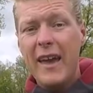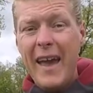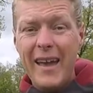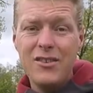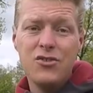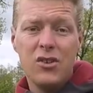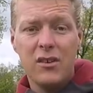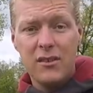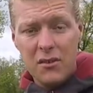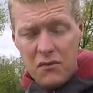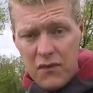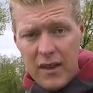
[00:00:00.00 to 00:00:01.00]
engine to
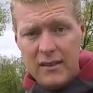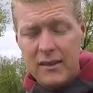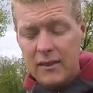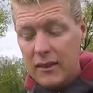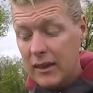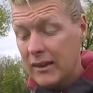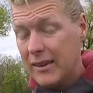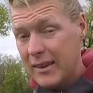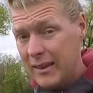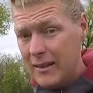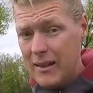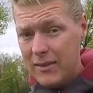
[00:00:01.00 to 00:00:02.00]
fit the
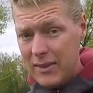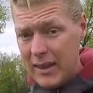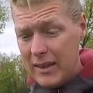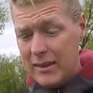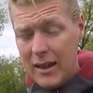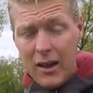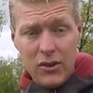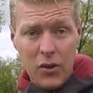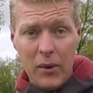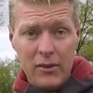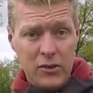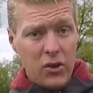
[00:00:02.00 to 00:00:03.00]
new
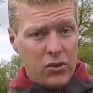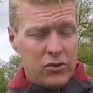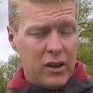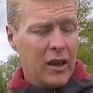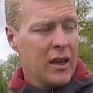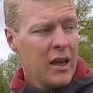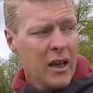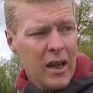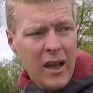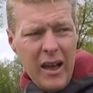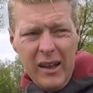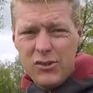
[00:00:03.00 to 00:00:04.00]
exhaust
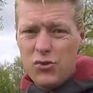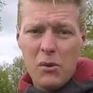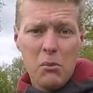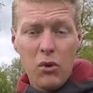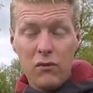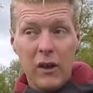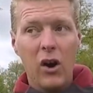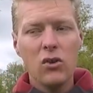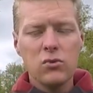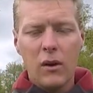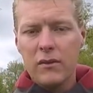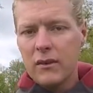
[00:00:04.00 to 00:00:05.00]
and to remove the old
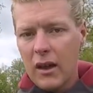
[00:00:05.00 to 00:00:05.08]
one.